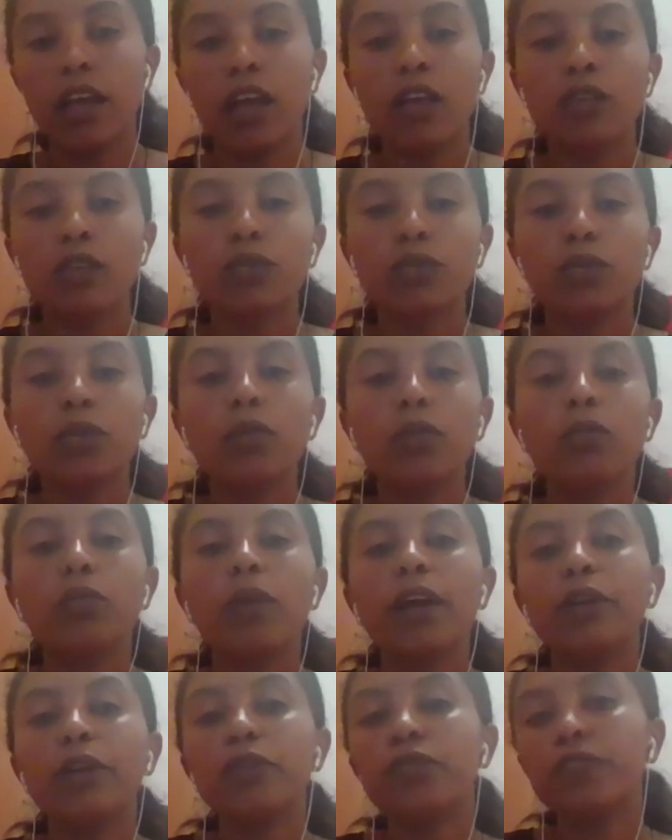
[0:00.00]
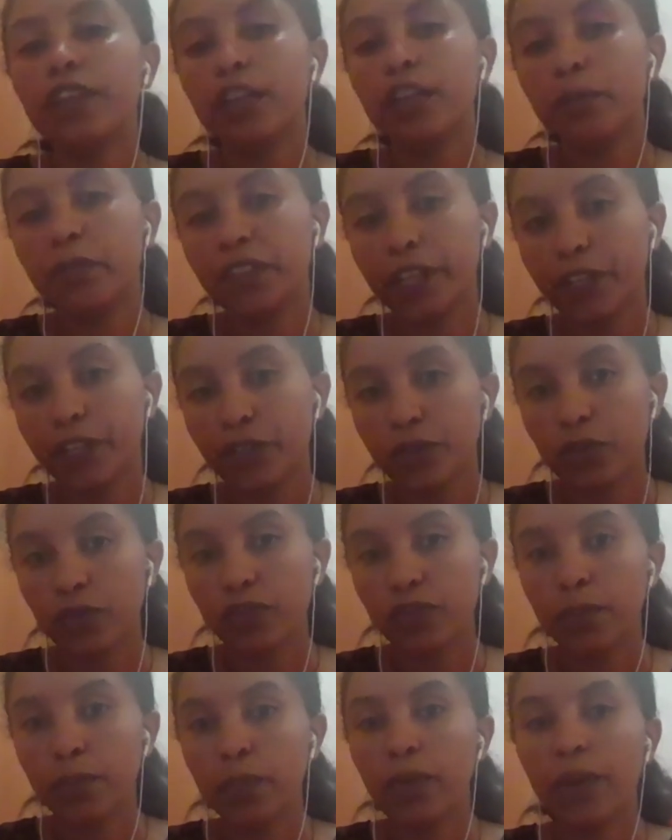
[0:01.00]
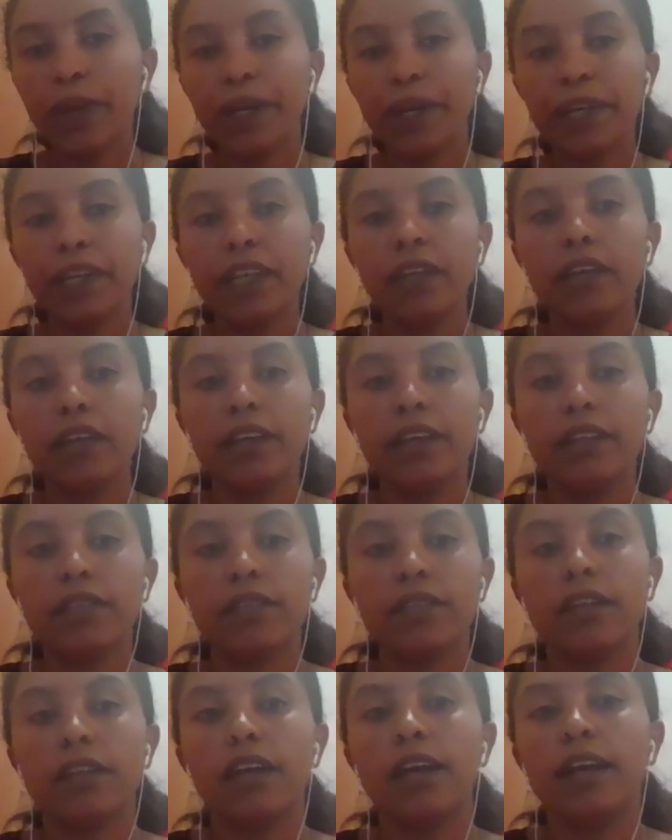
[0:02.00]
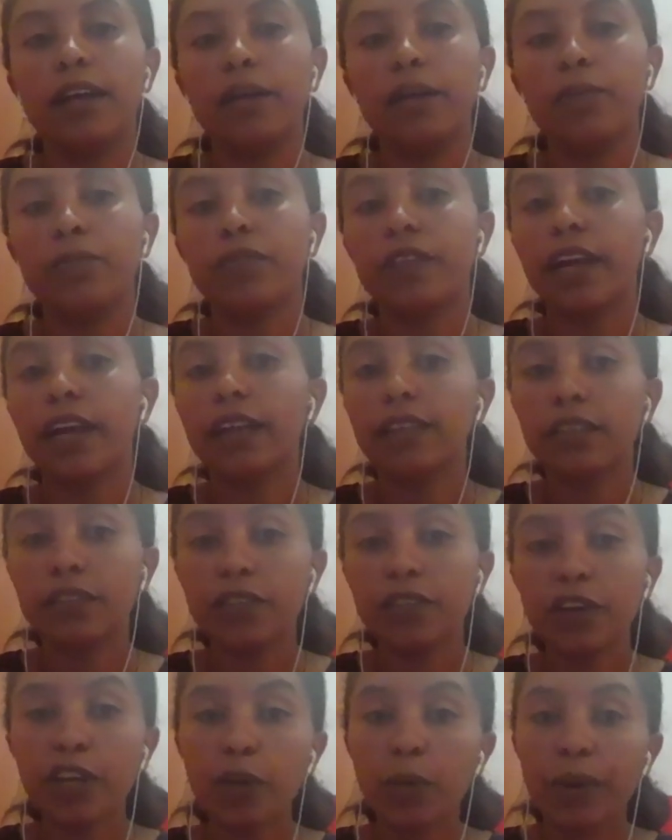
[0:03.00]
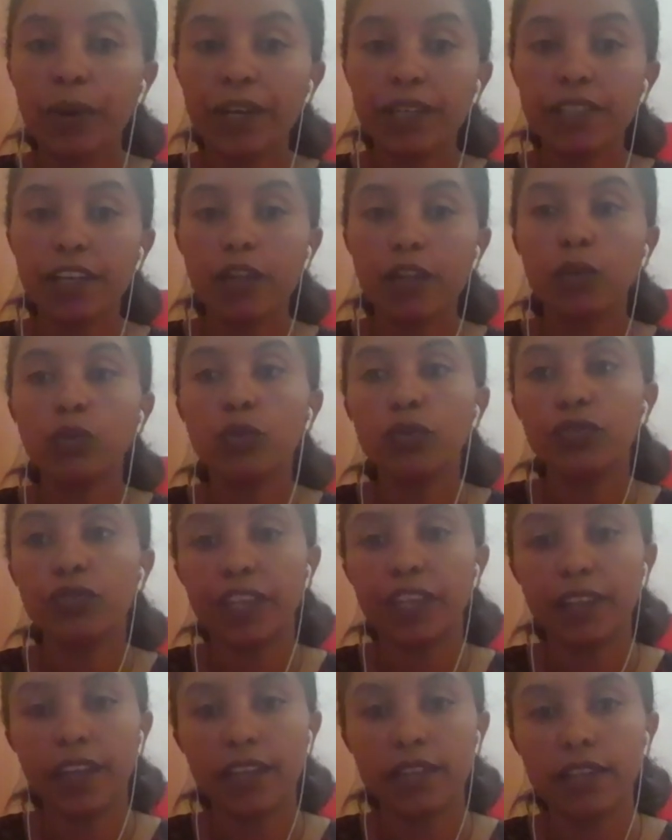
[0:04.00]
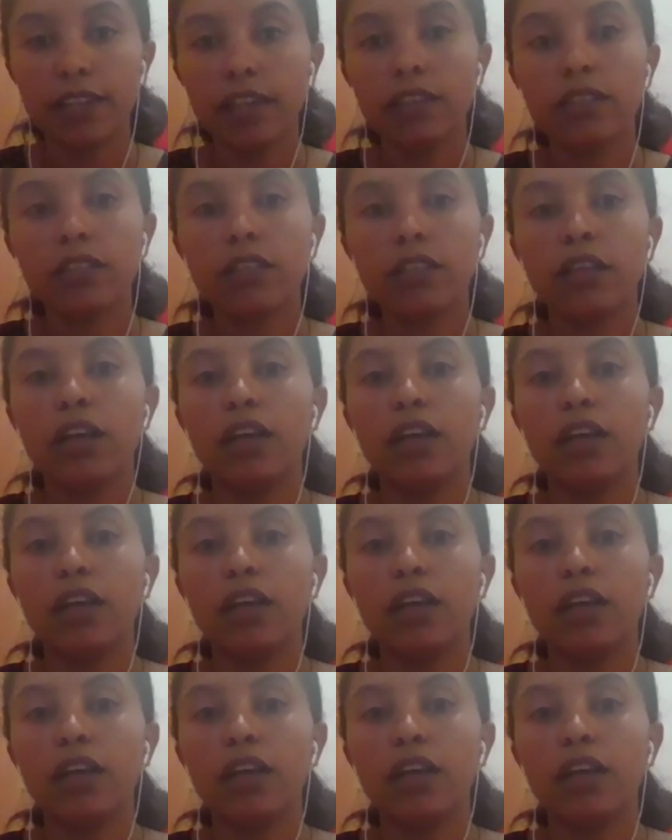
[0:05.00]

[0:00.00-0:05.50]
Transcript: So one of the limitations of deep learning is that it requires a lot of data sets,